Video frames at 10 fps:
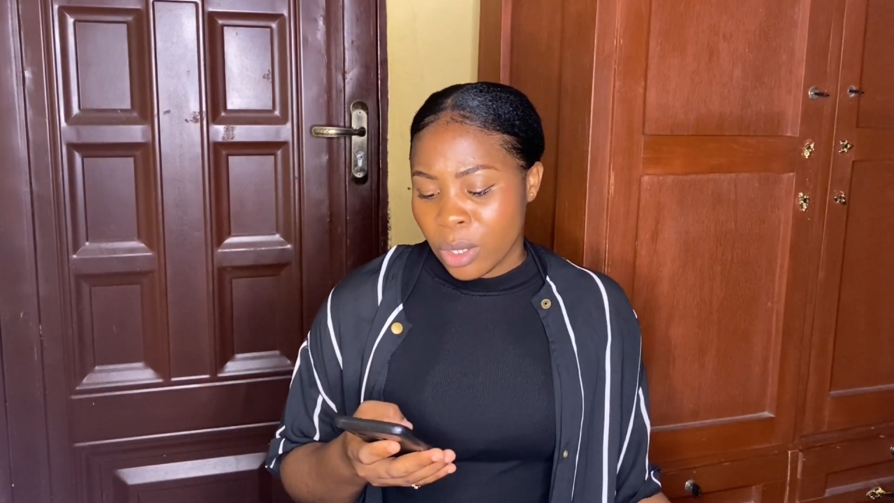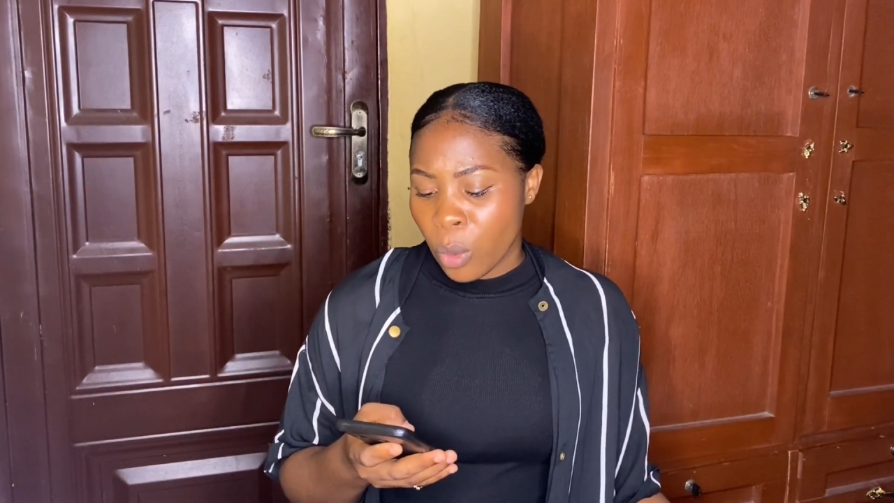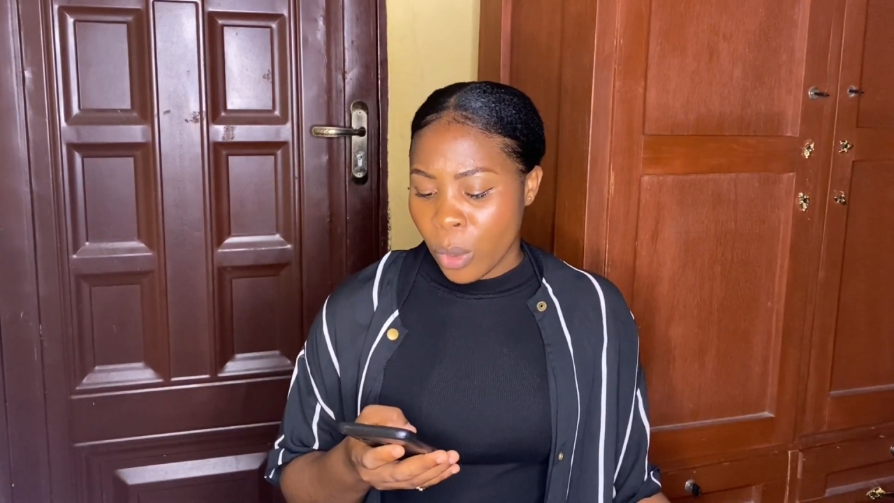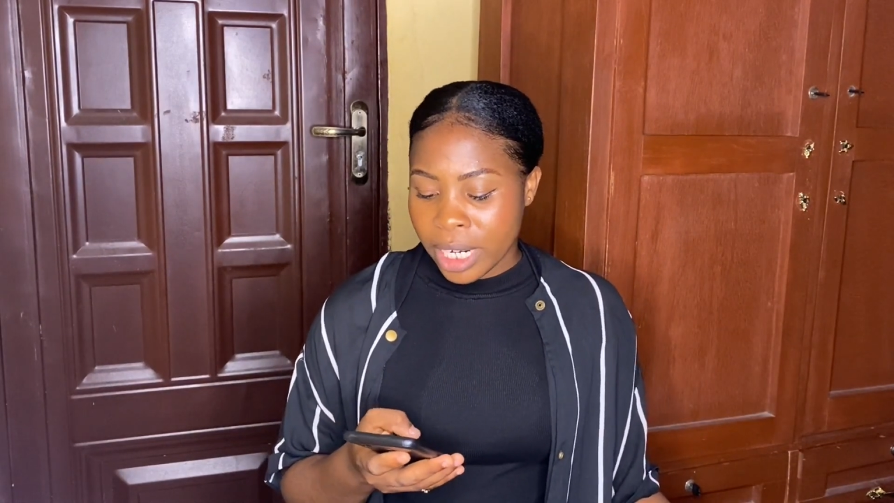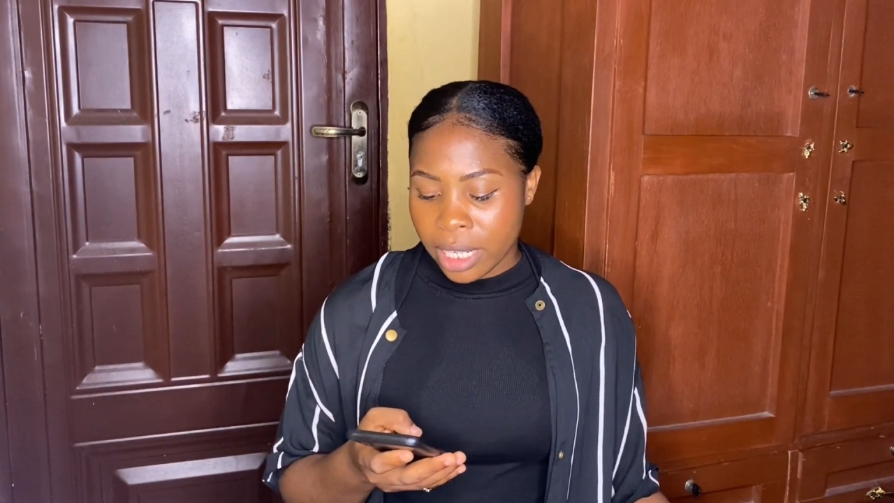
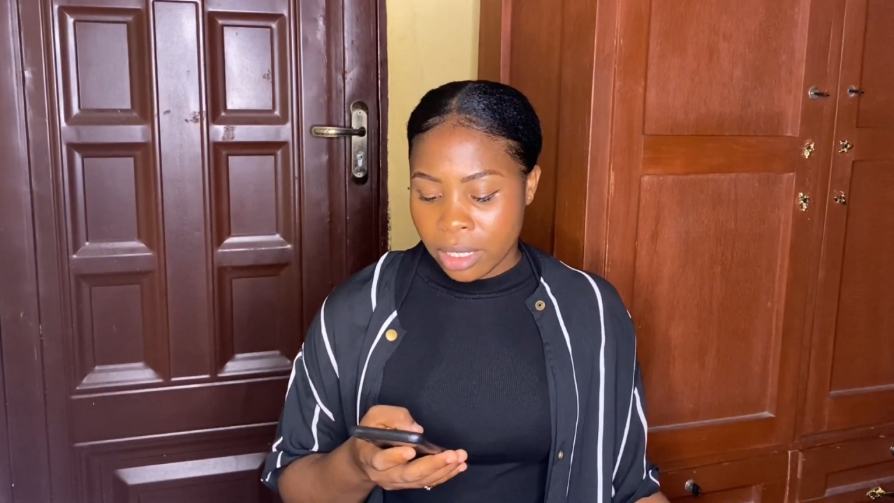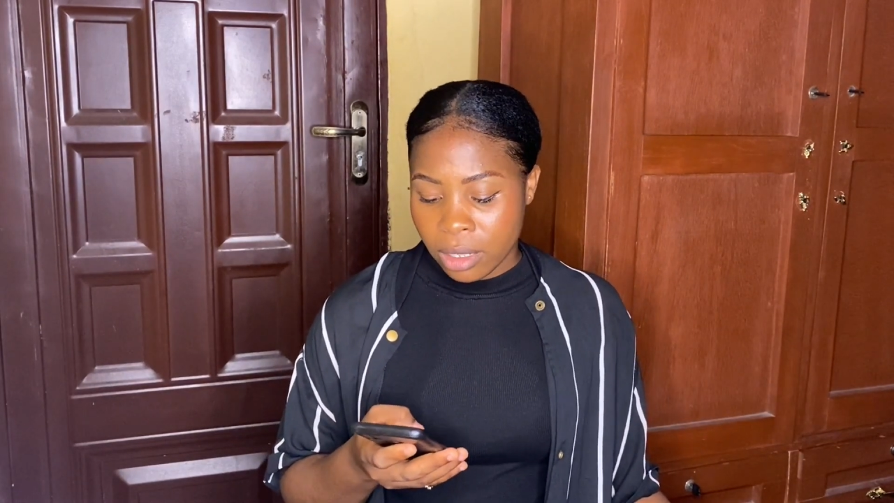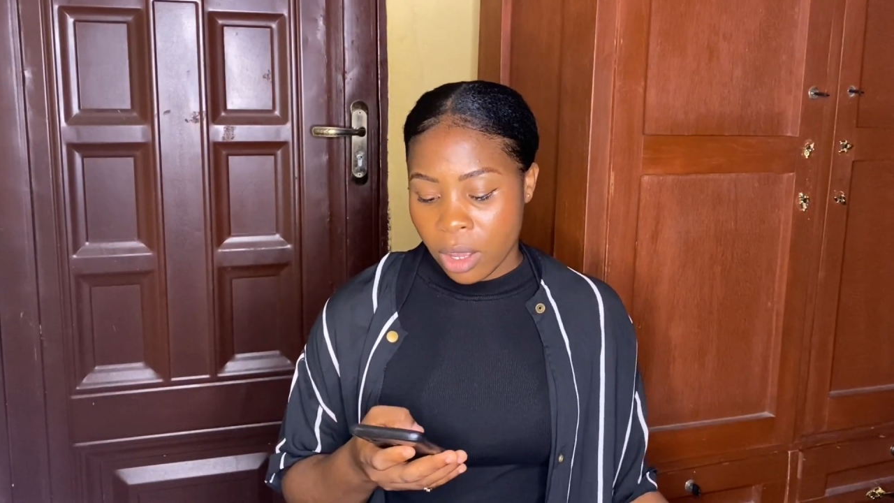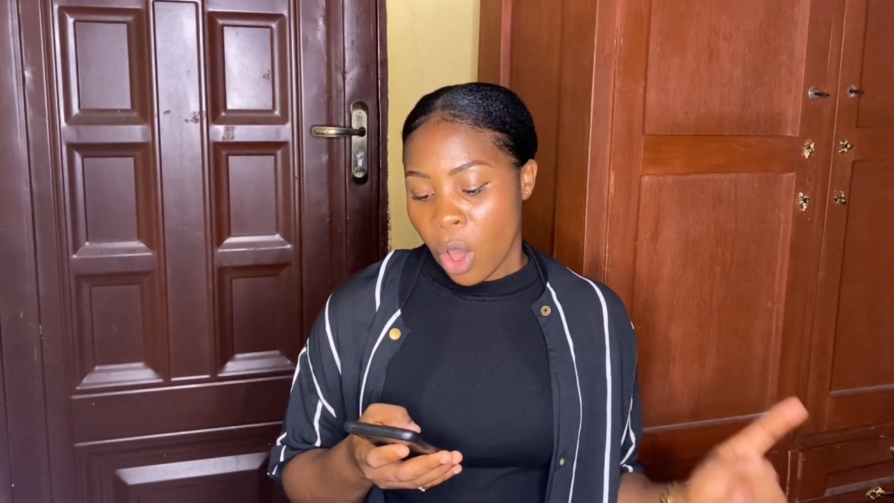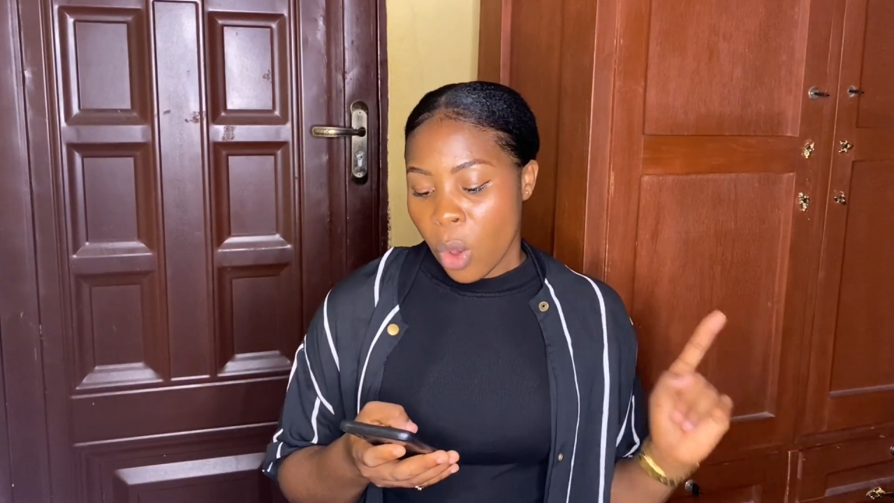
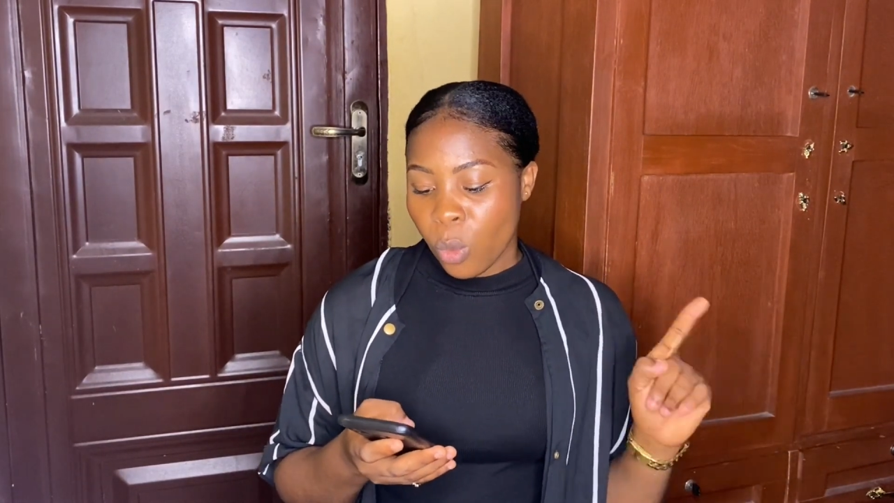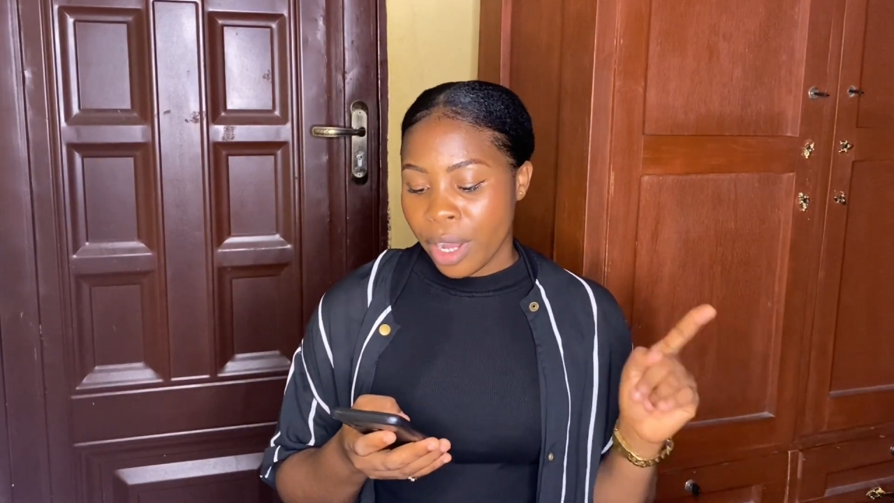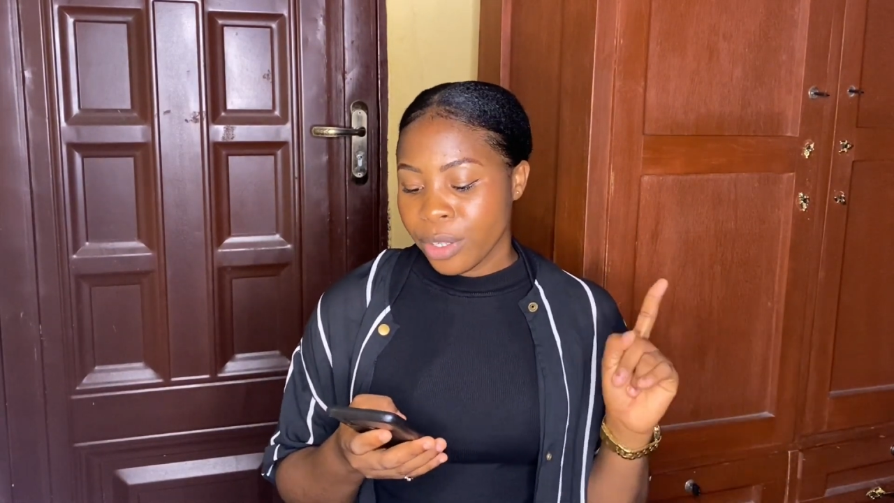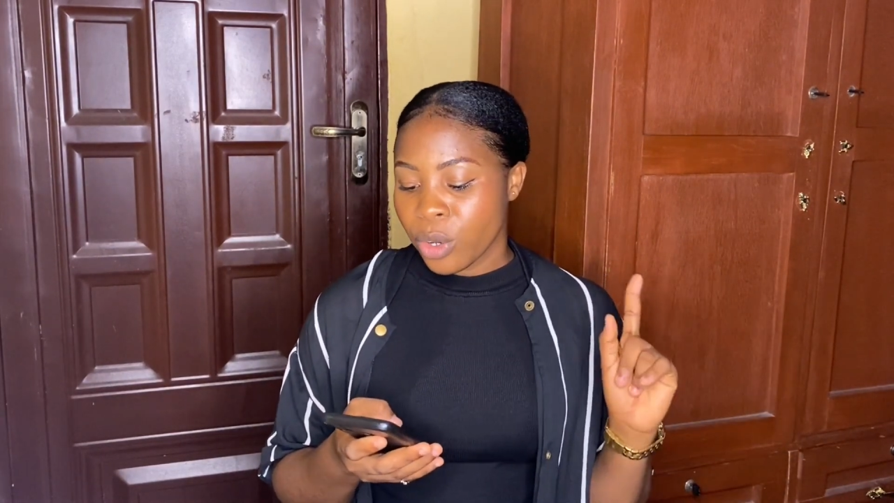when you